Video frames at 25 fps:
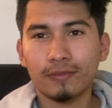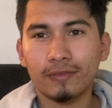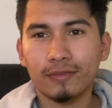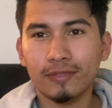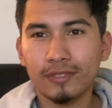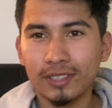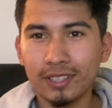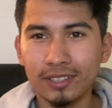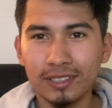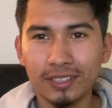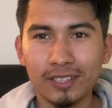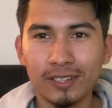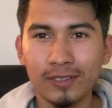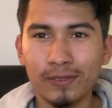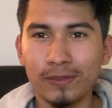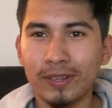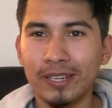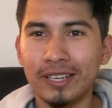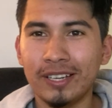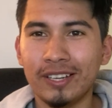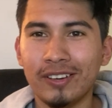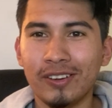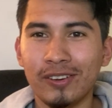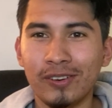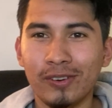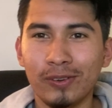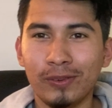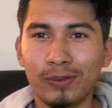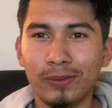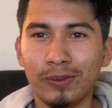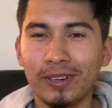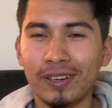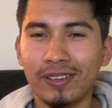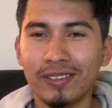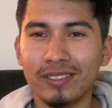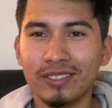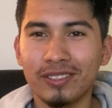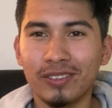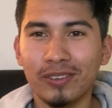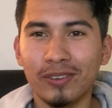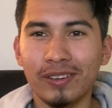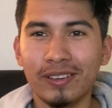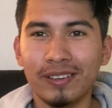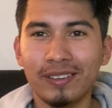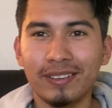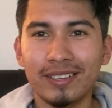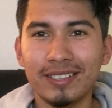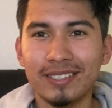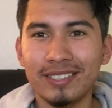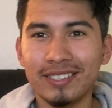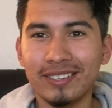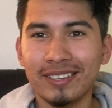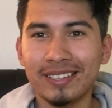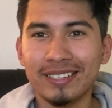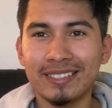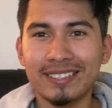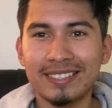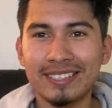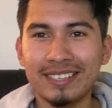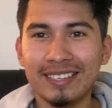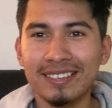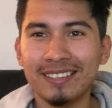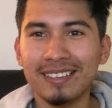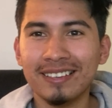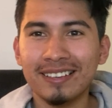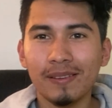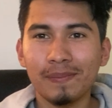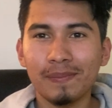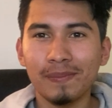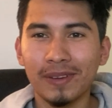I didn't really know what I was doing, as you can see,